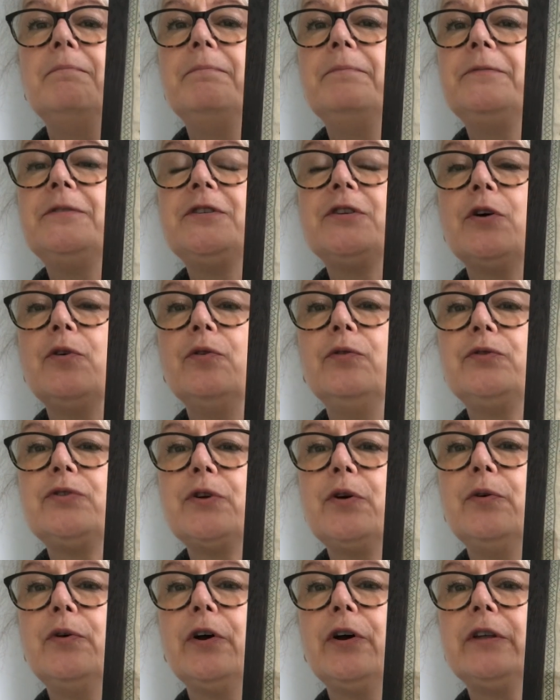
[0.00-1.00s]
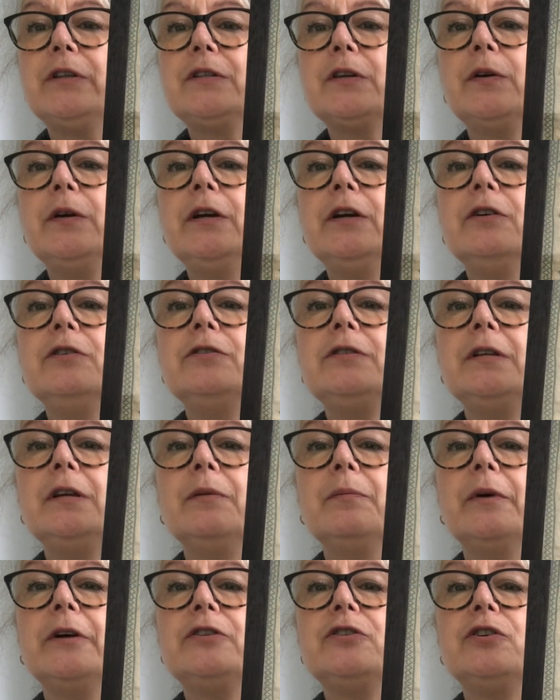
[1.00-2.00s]
So good. So here's the
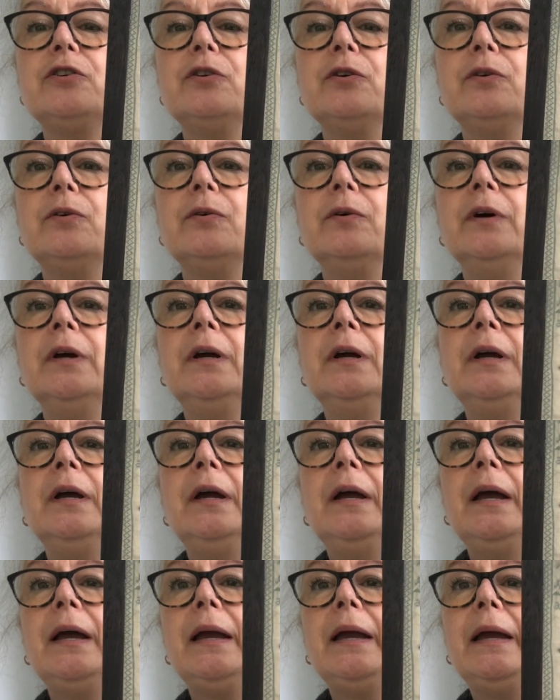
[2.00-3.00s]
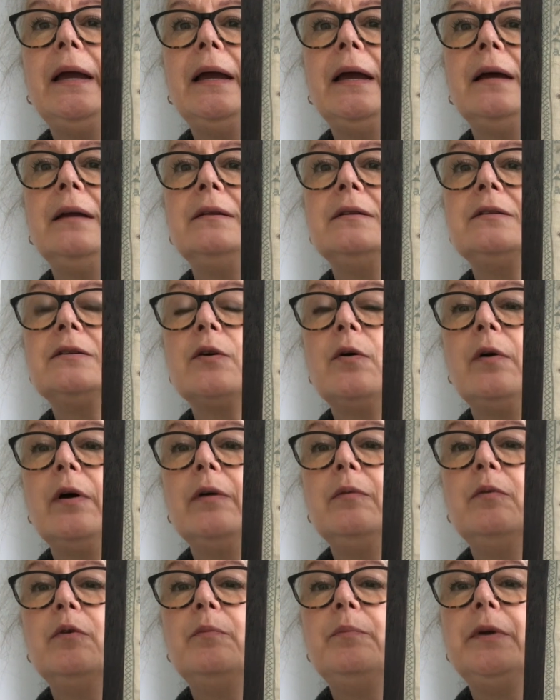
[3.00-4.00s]
original, and so I
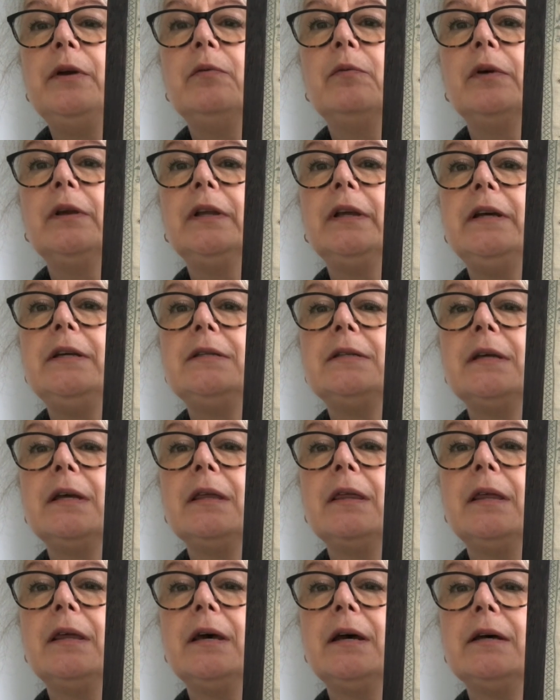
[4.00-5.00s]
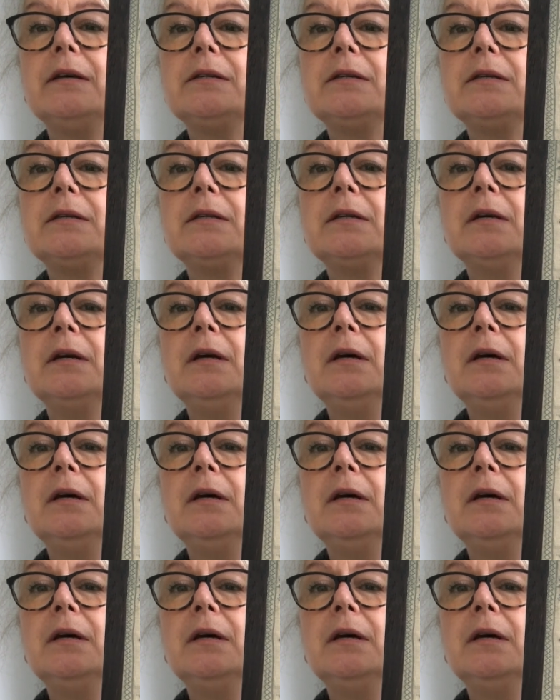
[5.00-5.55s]
will be releasing this